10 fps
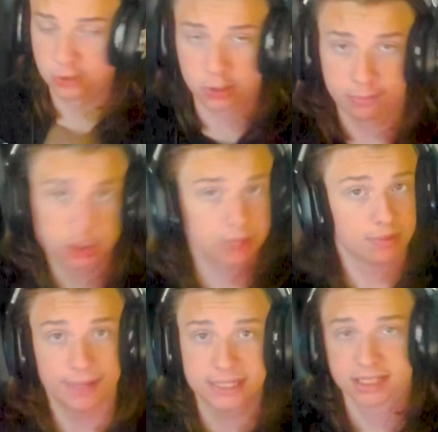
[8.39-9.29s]
So I'm going to try my
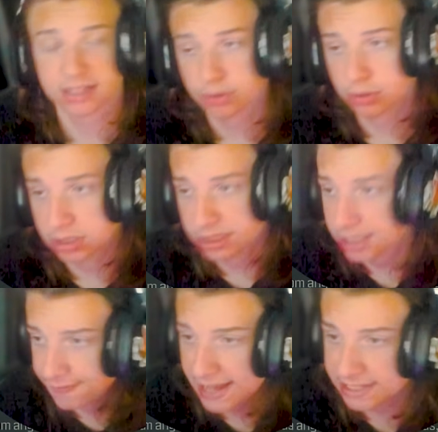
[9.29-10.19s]
best to go through this
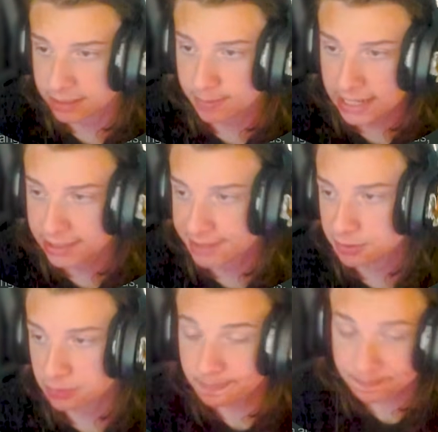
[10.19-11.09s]
as fast as
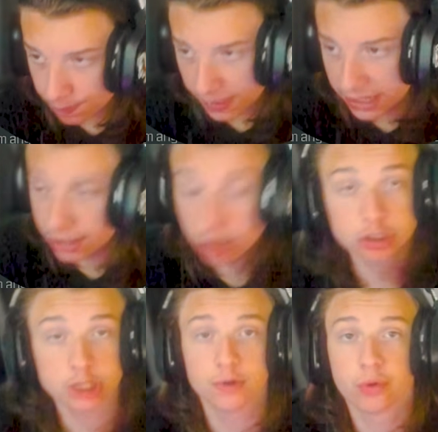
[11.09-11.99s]
possible. And
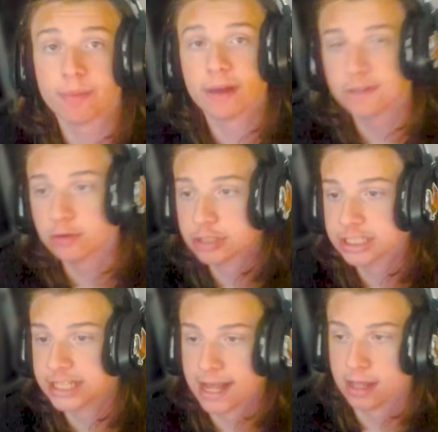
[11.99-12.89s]
also if you're one of my
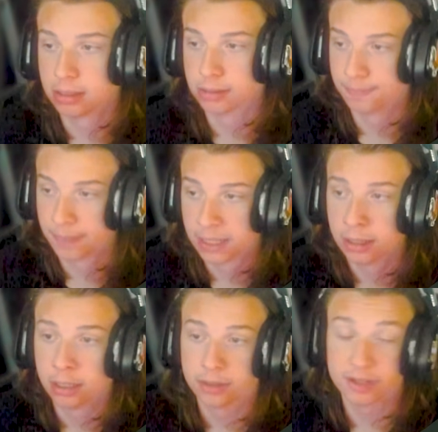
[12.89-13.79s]
viewers that um
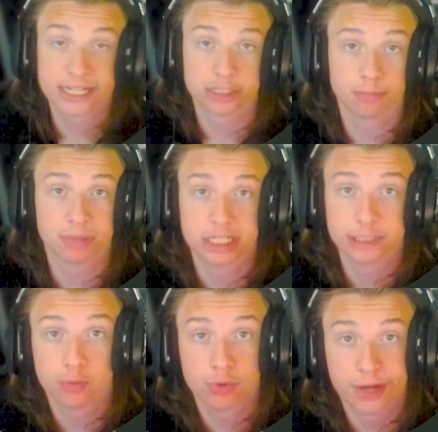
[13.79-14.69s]
likes or
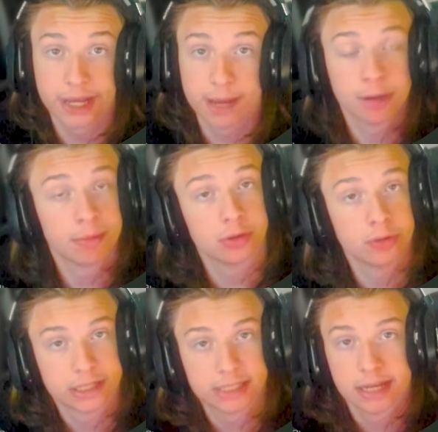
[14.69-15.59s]
plays Fortnite, I'm going to be
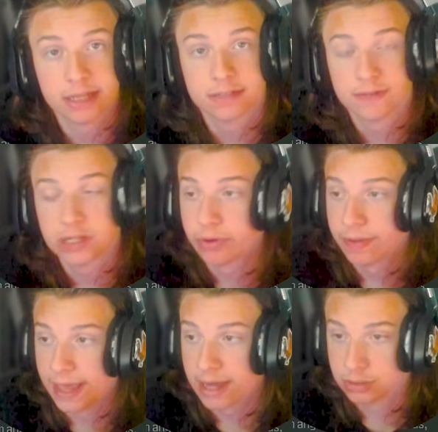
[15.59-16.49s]
doing a settings video
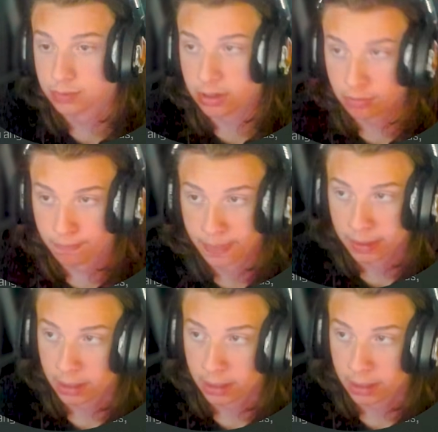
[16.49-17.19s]
on that as well.